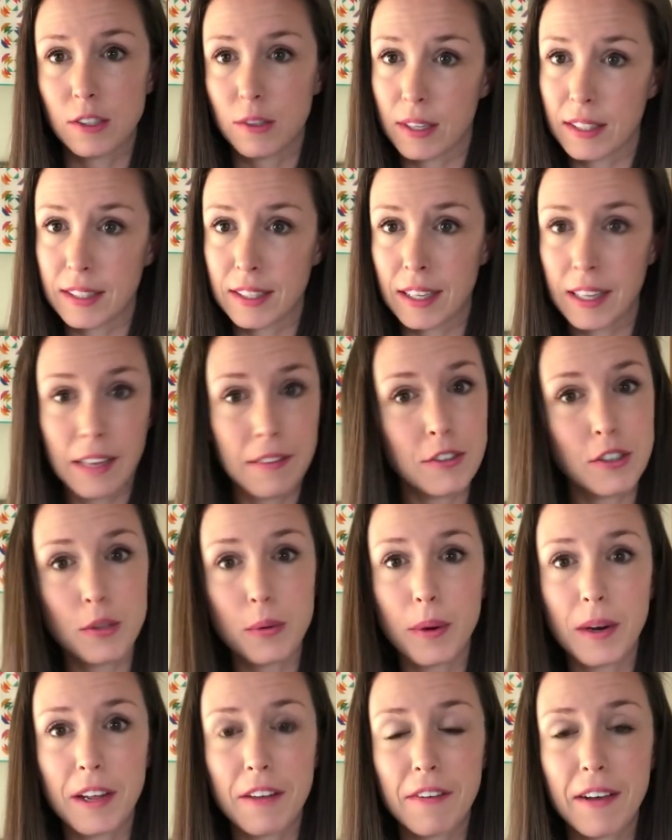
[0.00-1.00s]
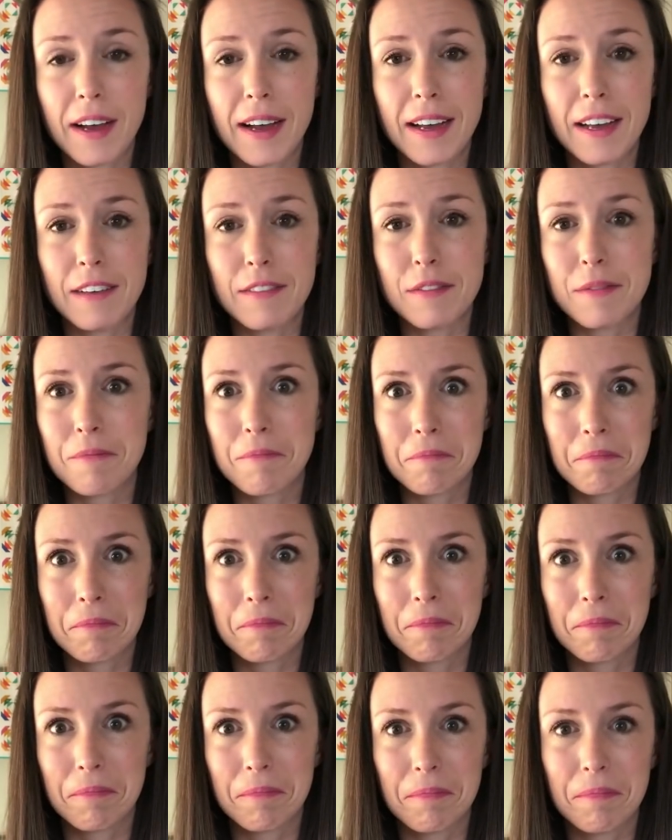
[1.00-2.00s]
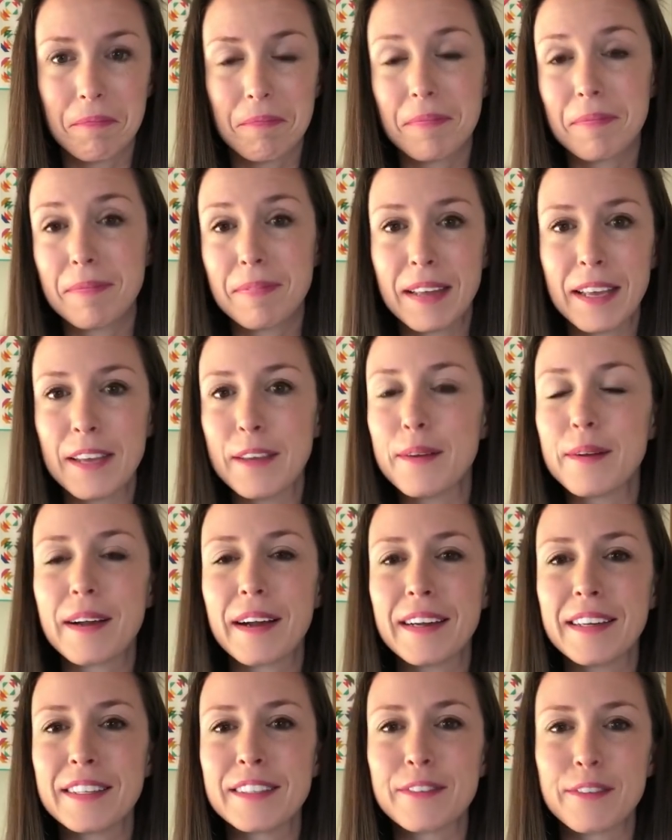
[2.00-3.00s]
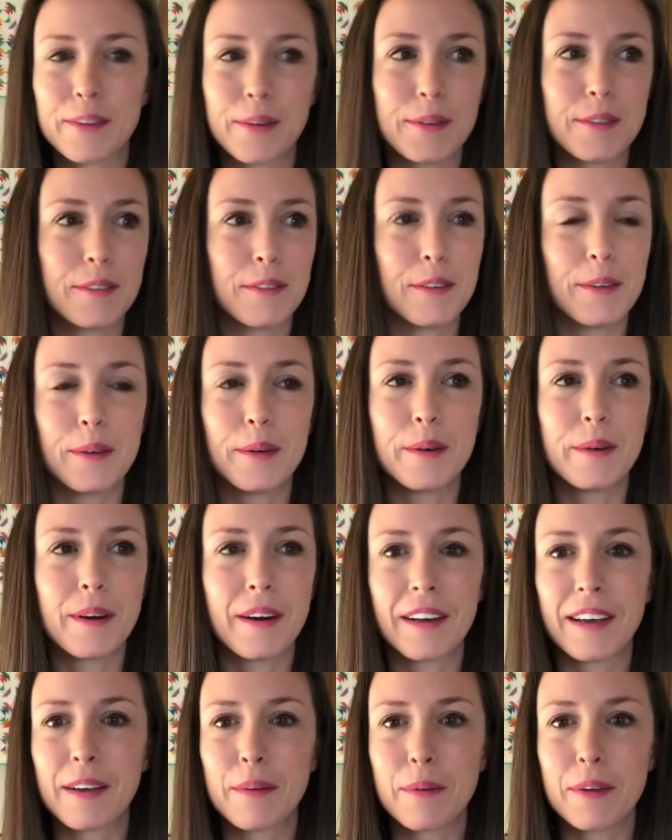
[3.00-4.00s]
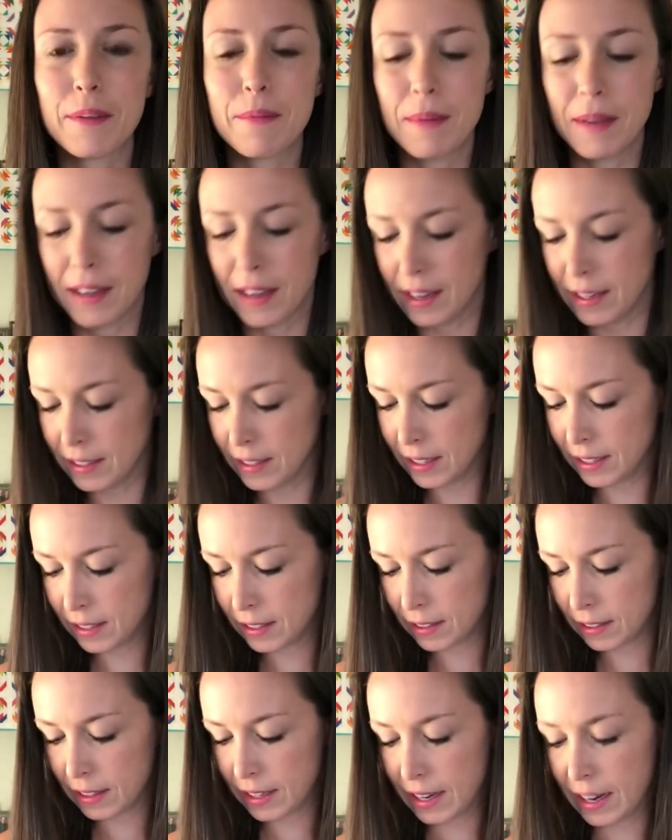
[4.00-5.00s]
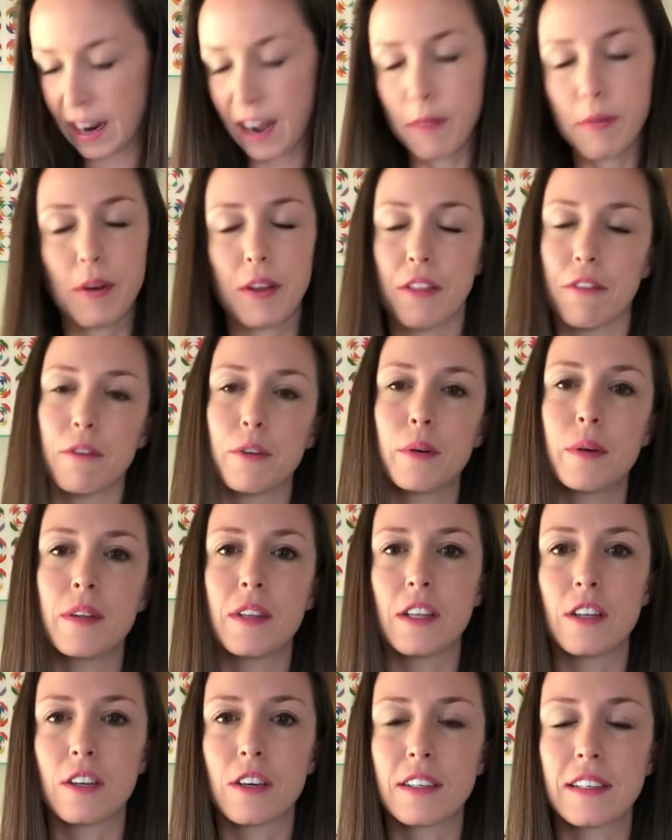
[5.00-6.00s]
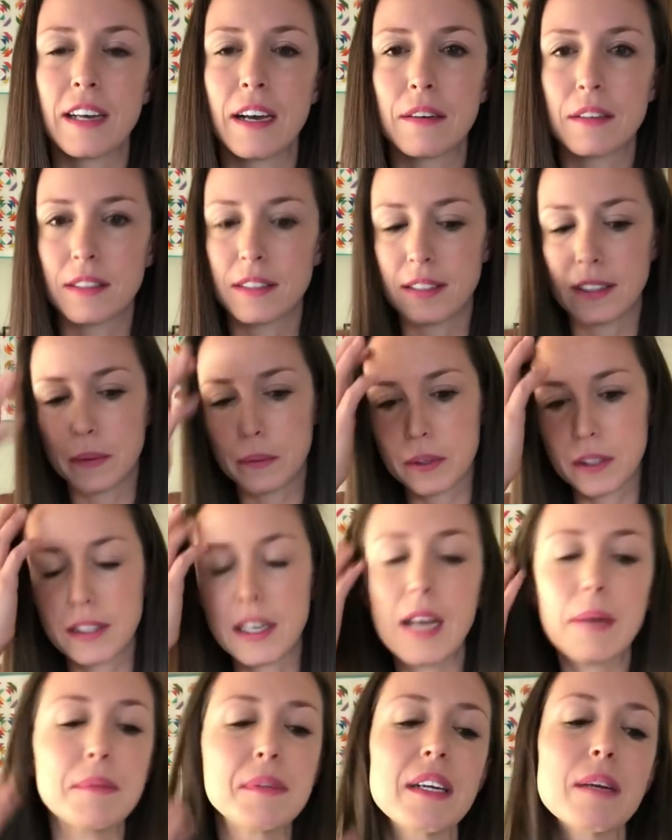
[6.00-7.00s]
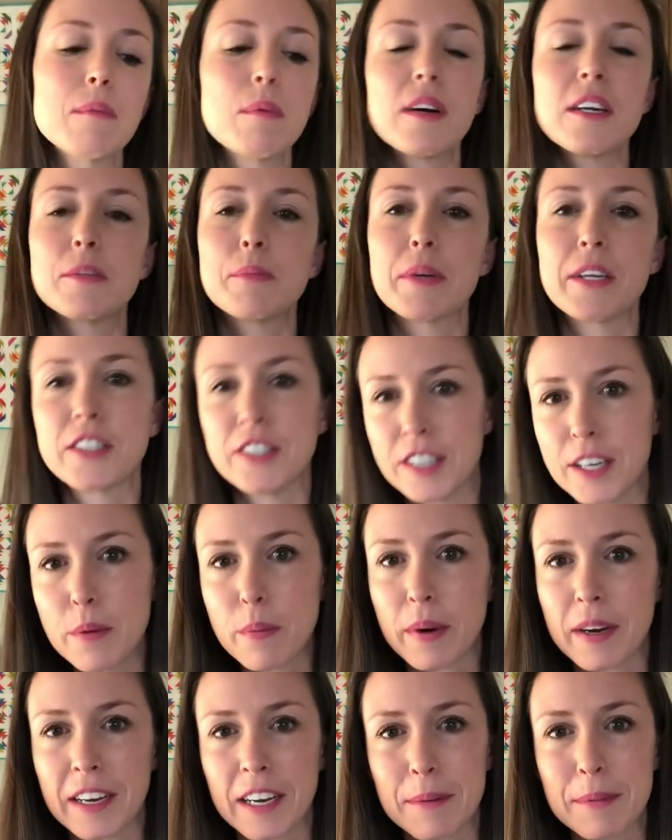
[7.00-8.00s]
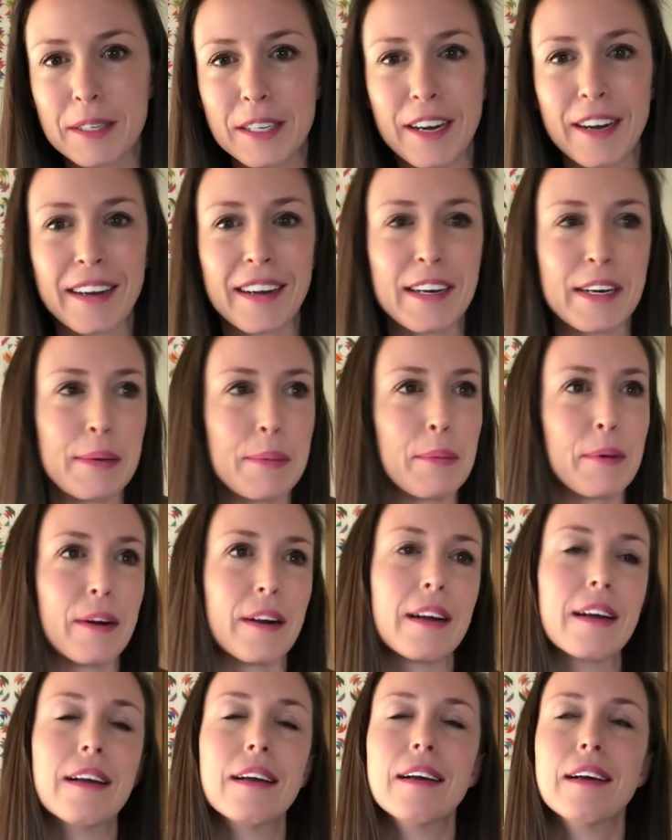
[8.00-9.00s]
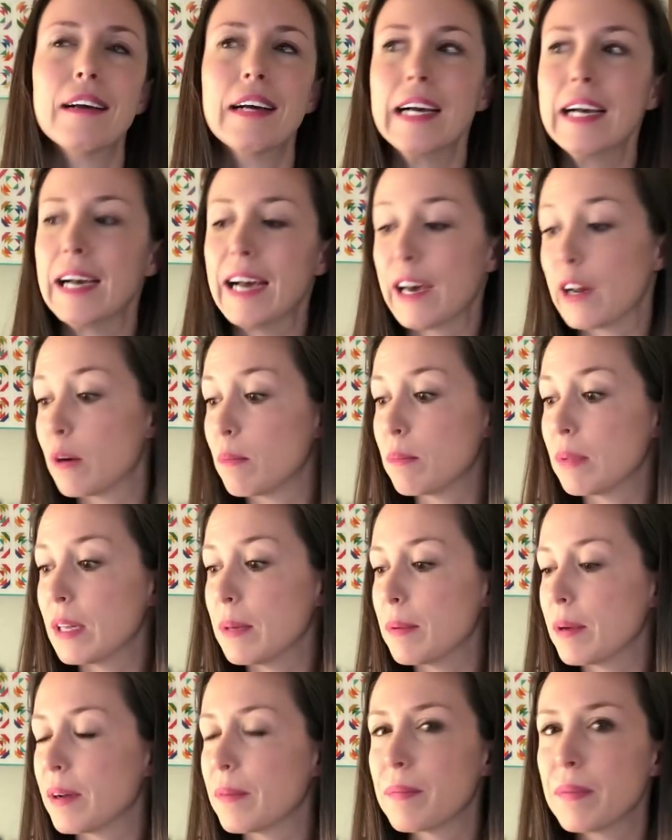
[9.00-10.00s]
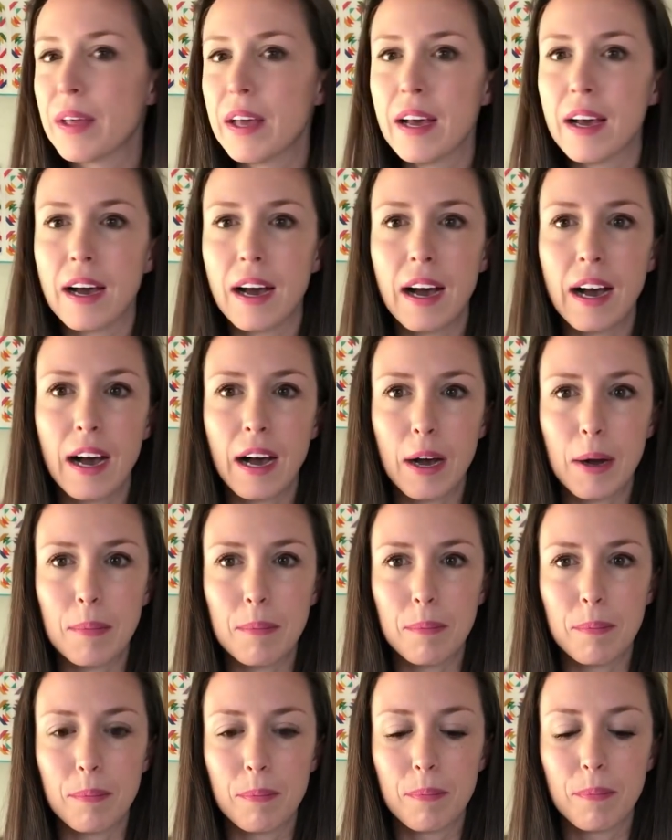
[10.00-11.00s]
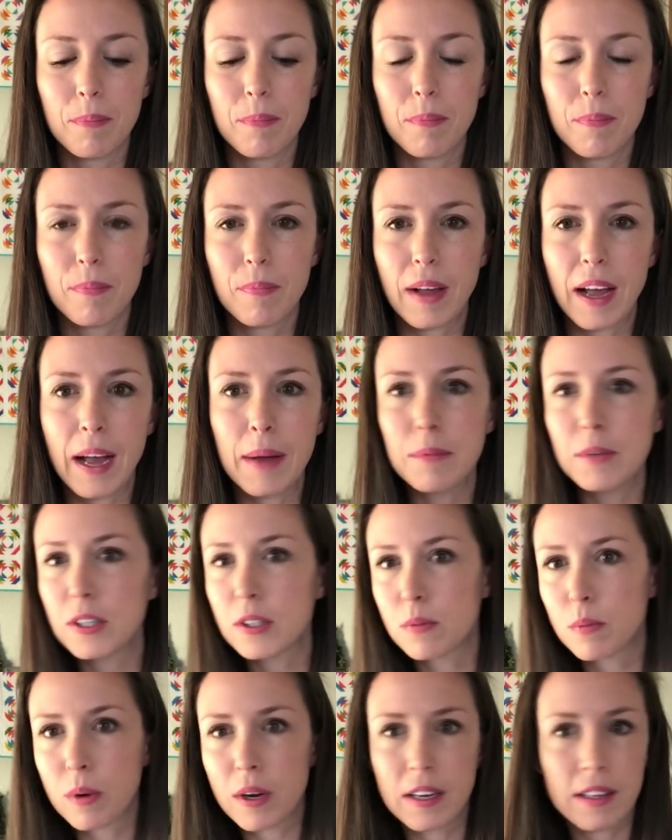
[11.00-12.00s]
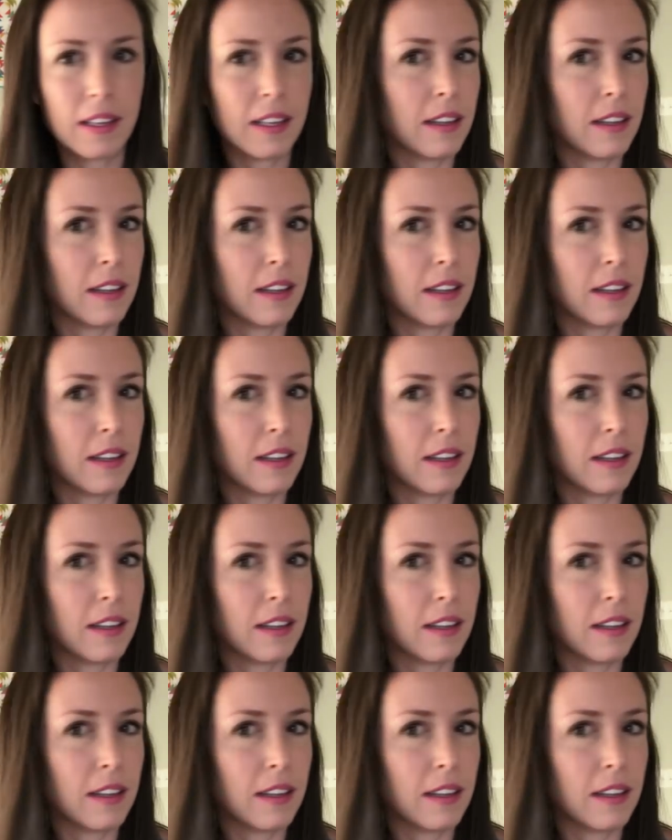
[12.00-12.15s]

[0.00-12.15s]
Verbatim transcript: So that's 11:25. Thank you guys for those of you who hung in with me and didn't get halfway through and then look down to see when the timestamp was because you didn't want to hear me talk anymore. I don't blame you. Um, I'm just weird.